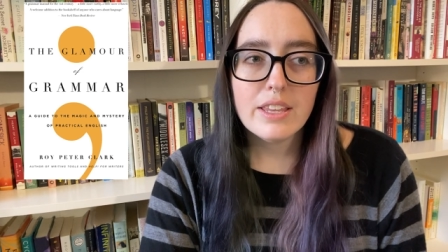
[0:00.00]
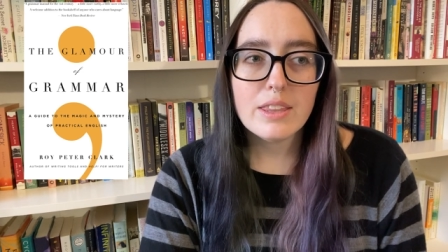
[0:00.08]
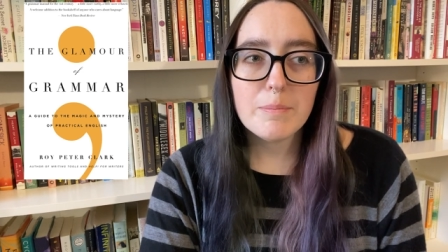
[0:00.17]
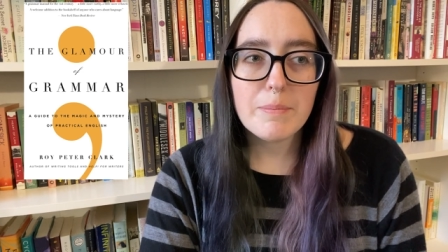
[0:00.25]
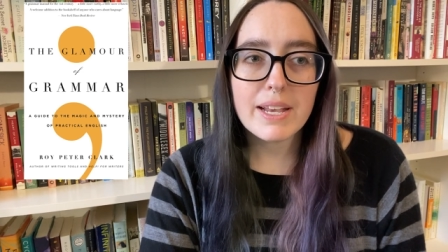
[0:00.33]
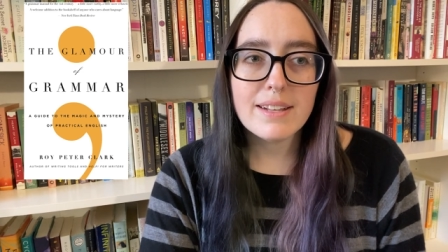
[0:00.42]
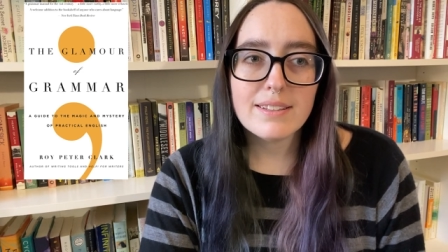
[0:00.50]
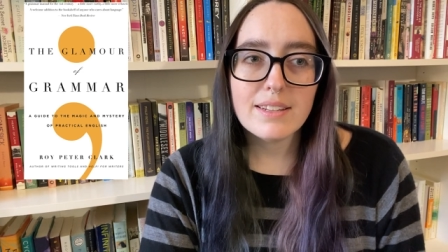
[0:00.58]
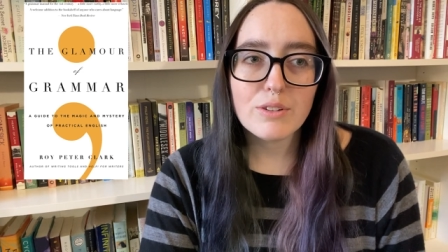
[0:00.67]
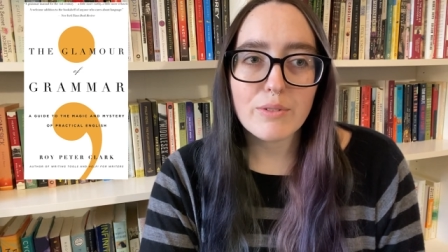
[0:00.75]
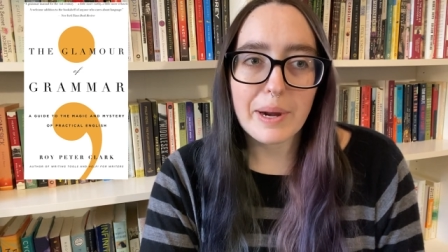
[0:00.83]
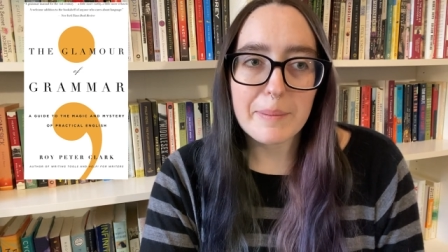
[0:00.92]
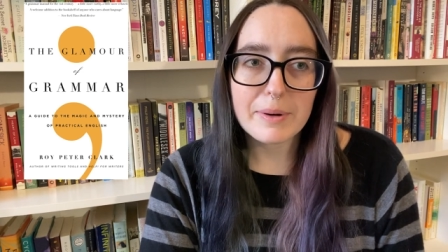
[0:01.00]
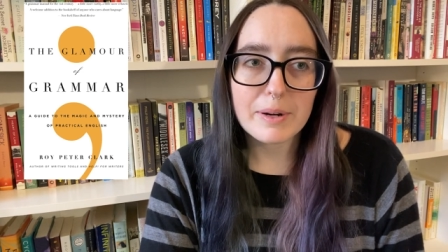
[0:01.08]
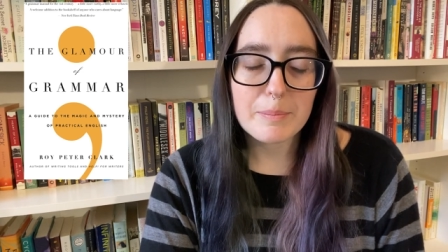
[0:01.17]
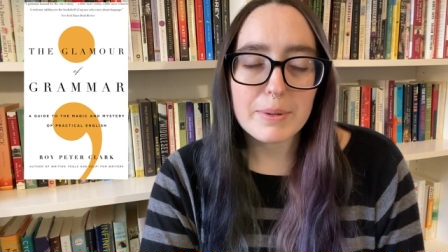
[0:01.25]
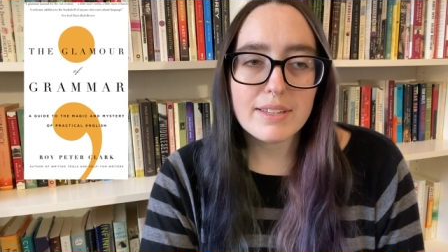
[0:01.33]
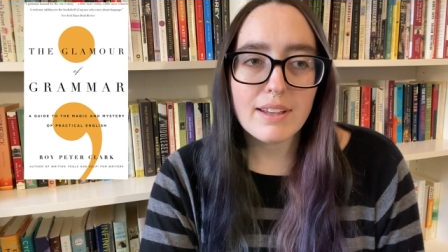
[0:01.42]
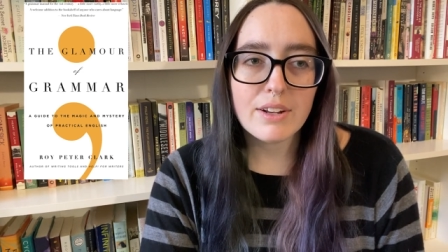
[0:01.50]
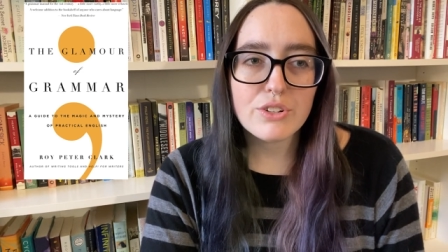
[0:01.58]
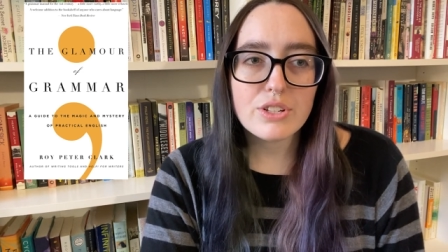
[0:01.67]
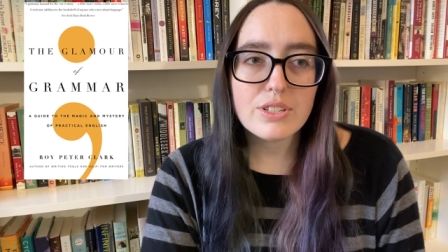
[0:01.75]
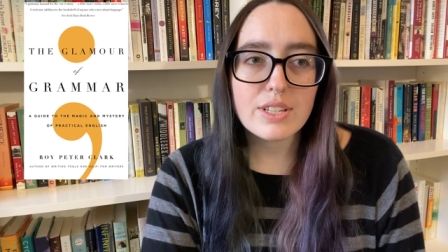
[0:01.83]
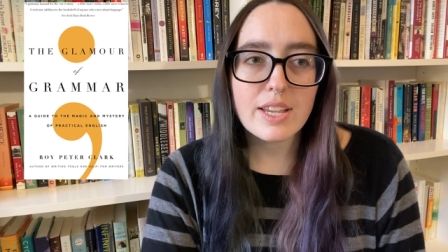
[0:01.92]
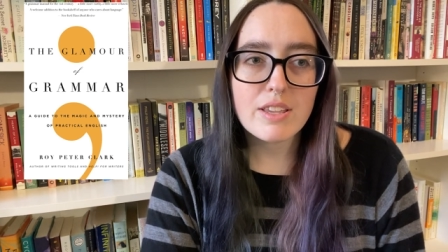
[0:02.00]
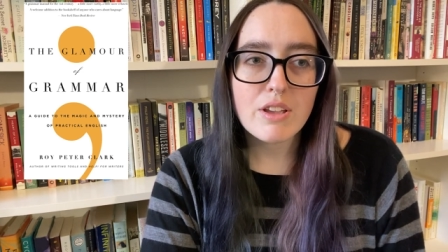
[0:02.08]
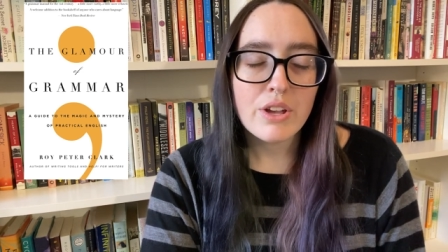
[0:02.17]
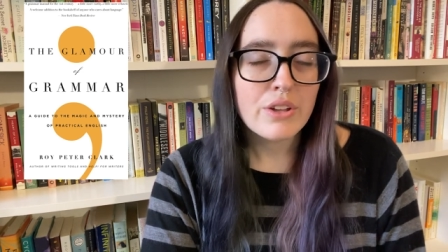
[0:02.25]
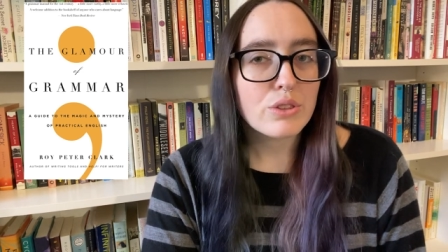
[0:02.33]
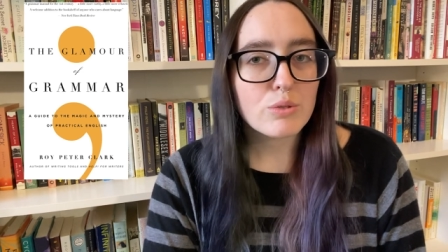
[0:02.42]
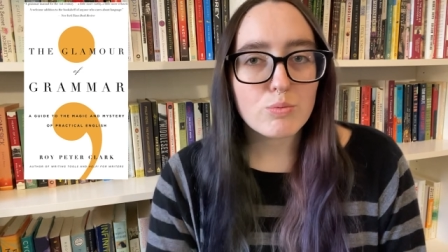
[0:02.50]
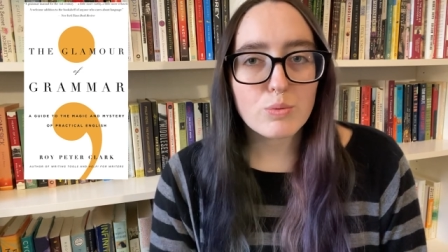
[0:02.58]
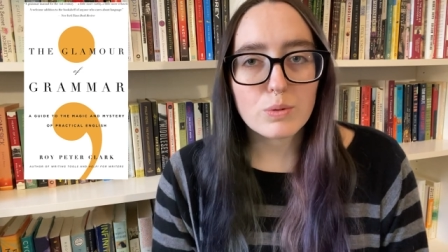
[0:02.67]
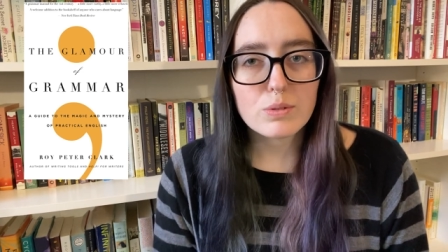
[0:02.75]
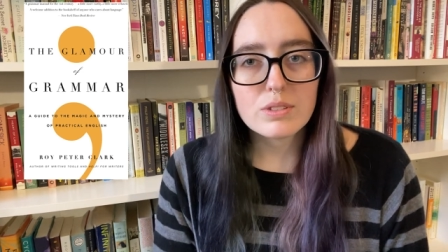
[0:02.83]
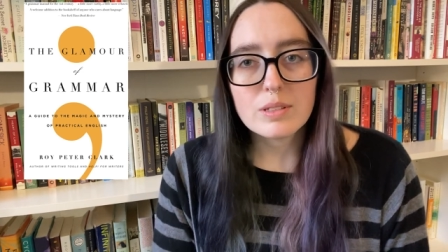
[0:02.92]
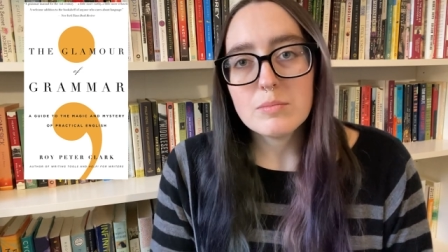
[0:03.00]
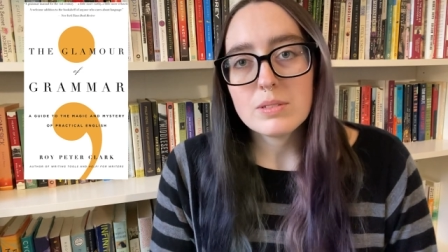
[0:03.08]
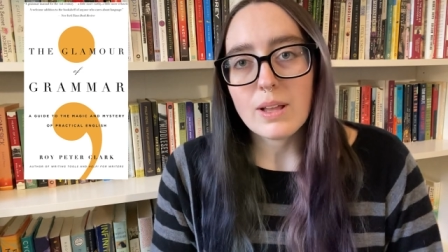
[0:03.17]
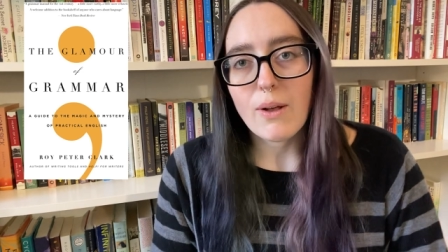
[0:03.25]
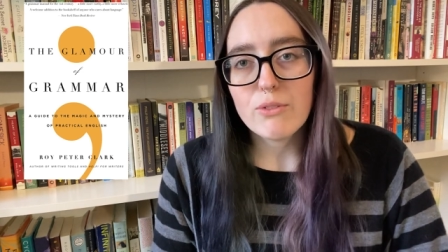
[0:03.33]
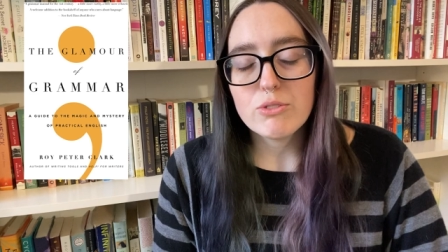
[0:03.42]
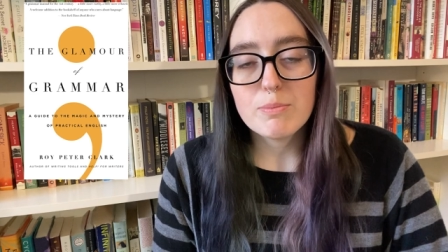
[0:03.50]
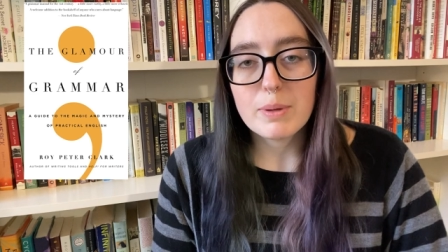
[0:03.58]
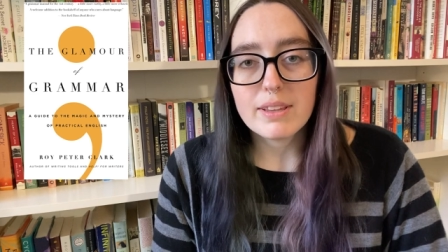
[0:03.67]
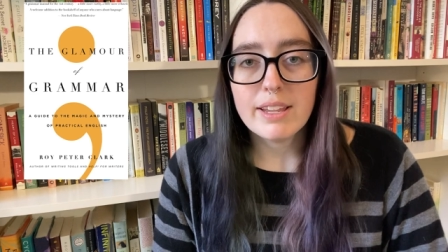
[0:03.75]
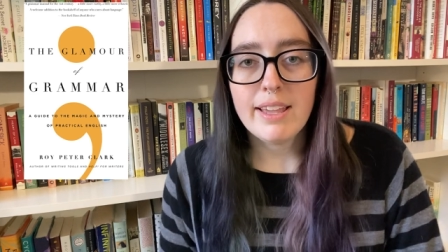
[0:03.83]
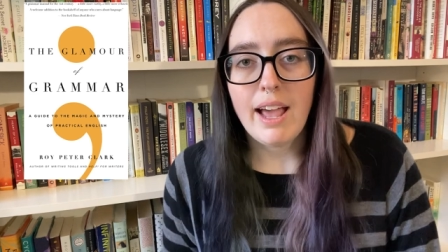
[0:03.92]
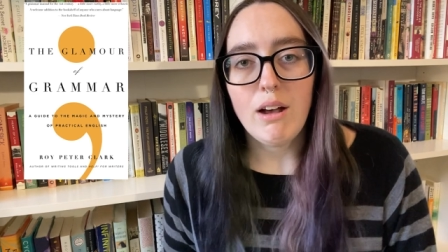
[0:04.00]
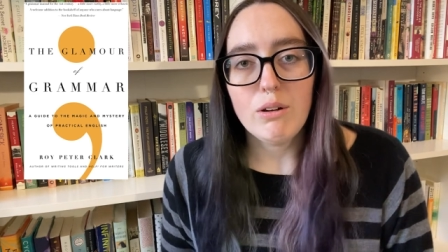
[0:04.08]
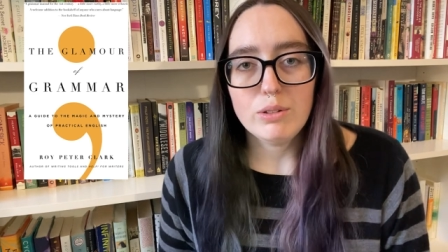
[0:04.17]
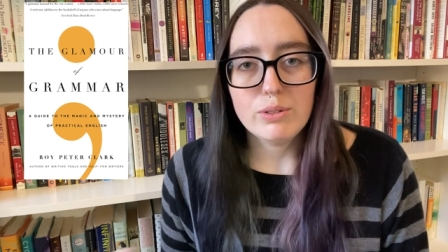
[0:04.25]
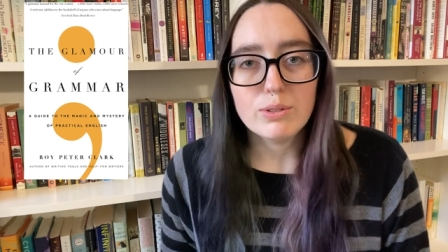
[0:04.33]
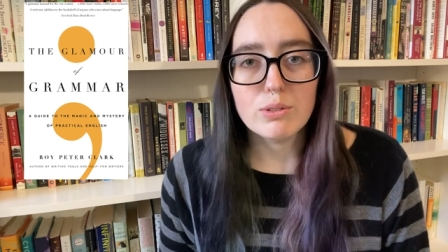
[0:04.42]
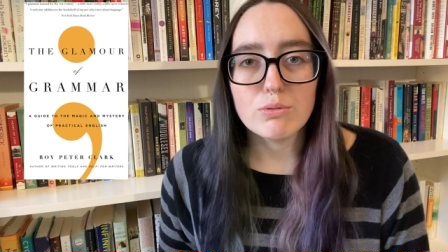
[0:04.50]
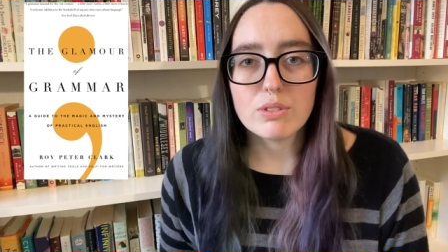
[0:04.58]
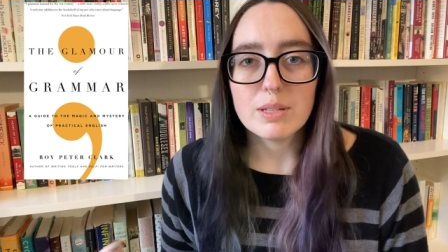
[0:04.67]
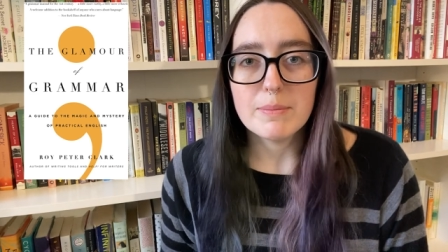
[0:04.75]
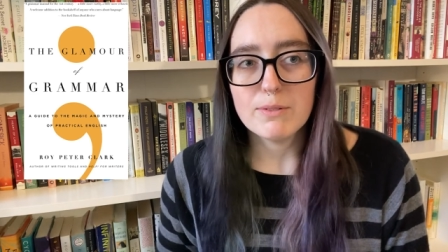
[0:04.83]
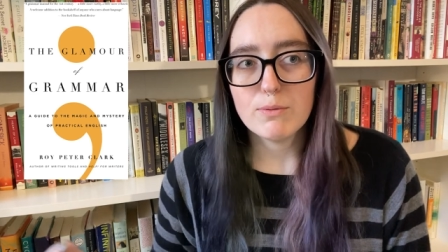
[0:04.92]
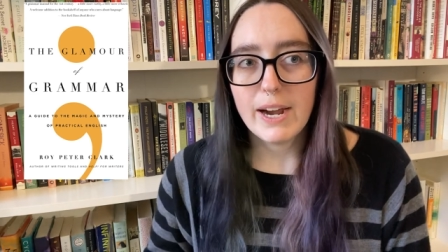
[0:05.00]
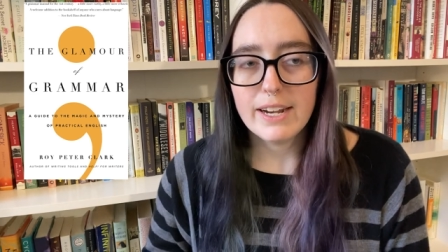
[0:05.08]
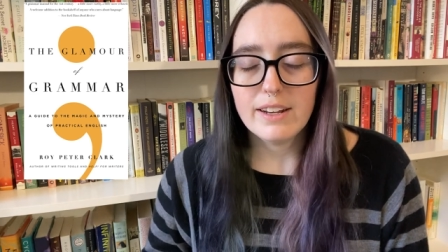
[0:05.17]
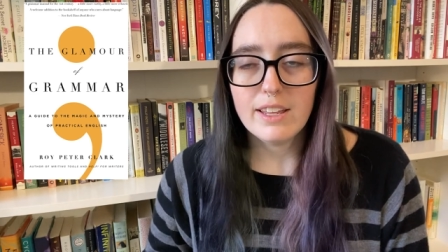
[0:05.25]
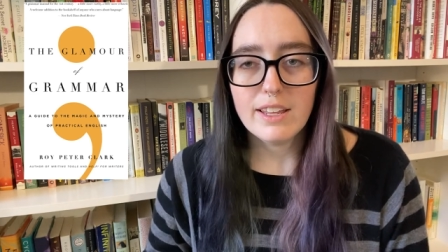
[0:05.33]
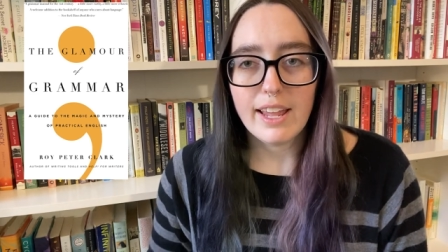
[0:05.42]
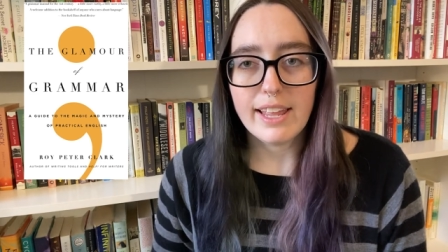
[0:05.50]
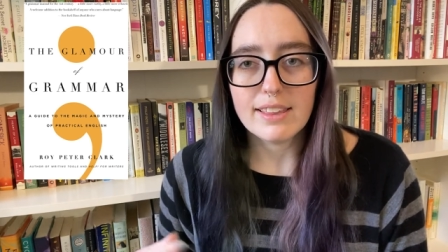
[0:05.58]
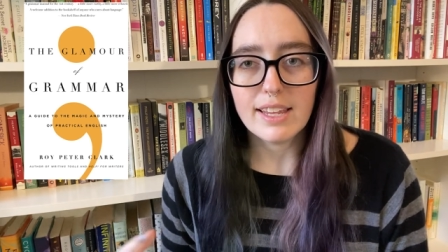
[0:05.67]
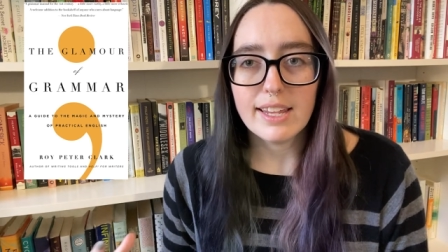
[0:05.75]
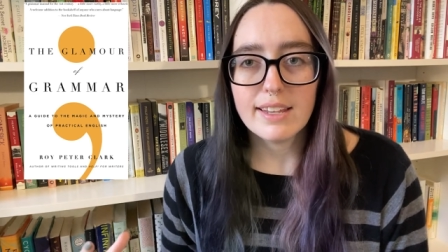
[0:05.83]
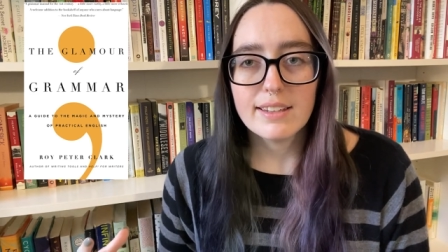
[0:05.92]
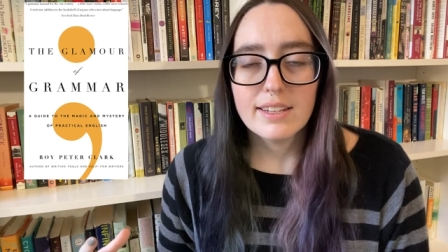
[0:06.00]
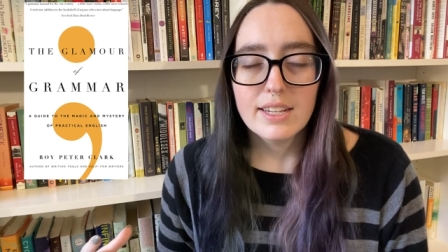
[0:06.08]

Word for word: the basic grammar, but not just like the rules themselves, but like how you use them in writing and like